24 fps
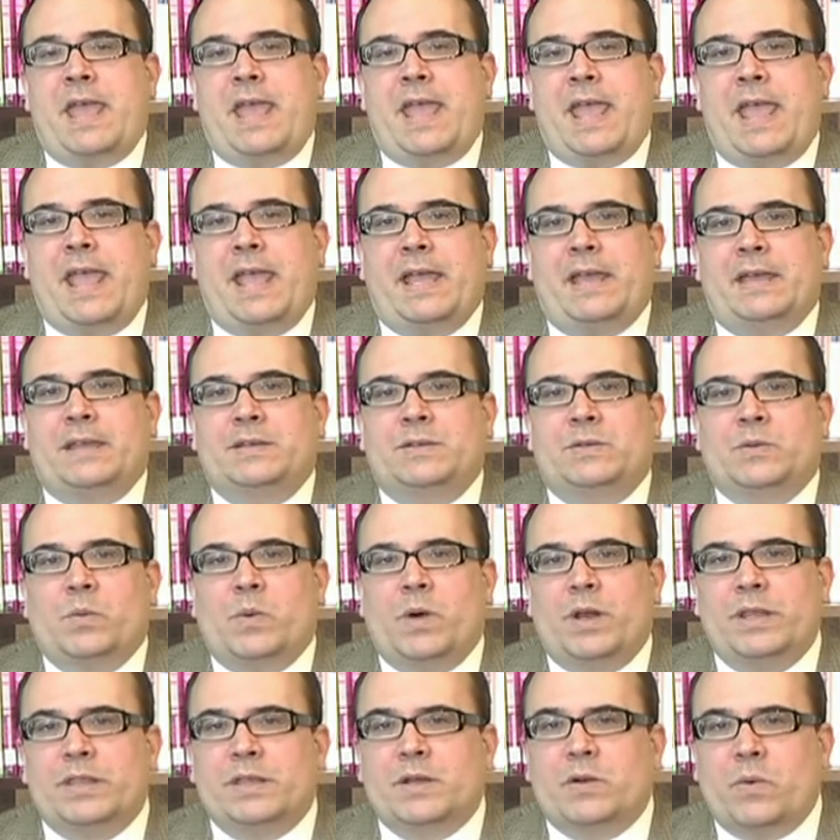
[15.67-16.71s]
And
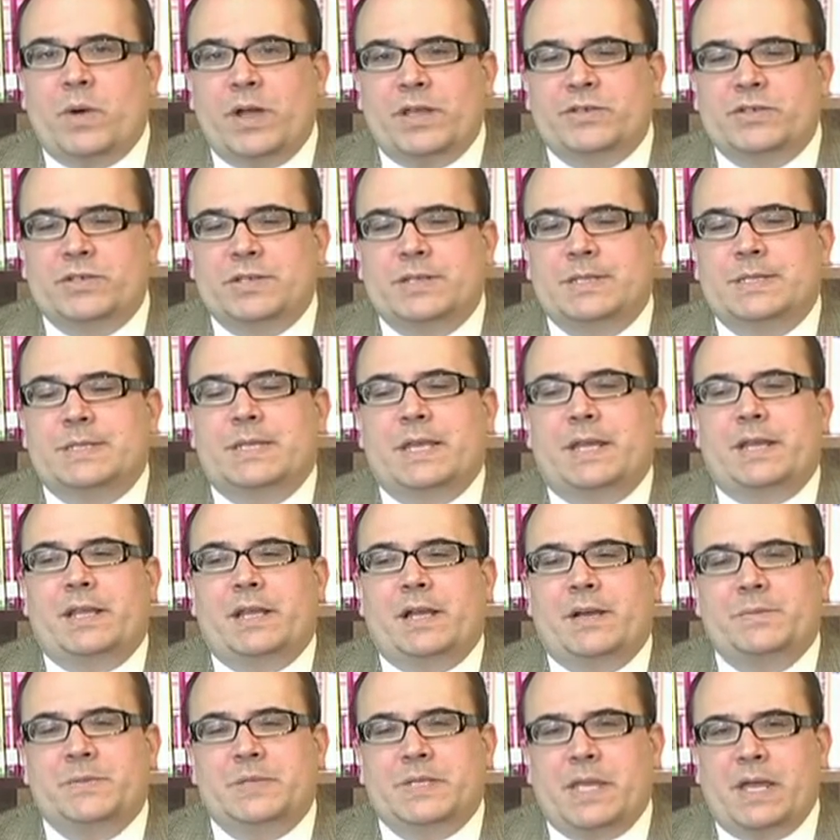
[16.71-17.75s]
one of the questions that
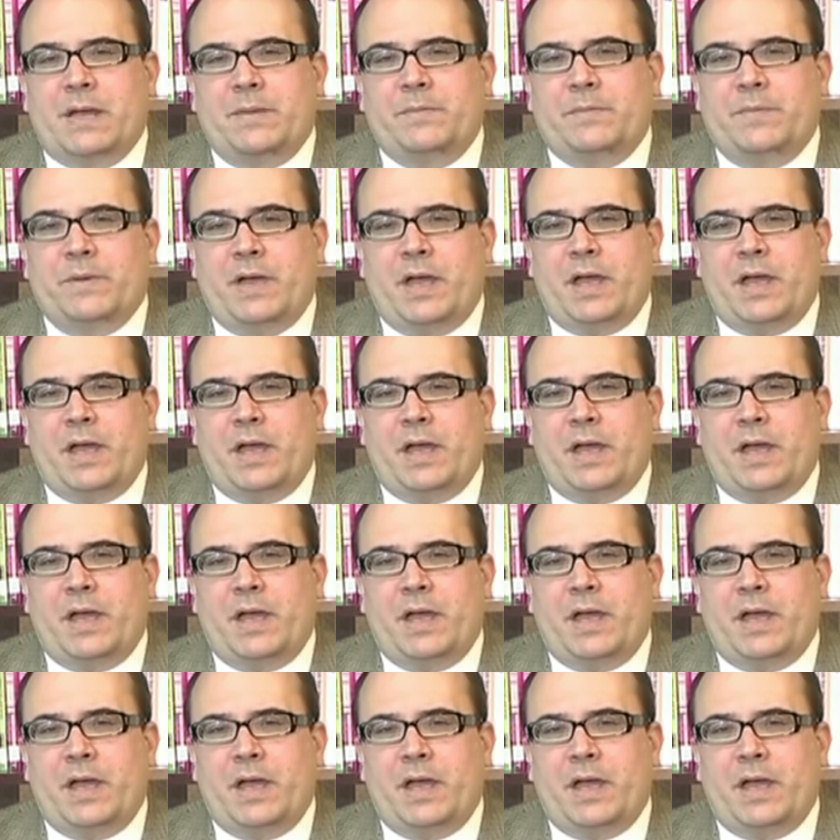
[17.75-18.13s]
comes up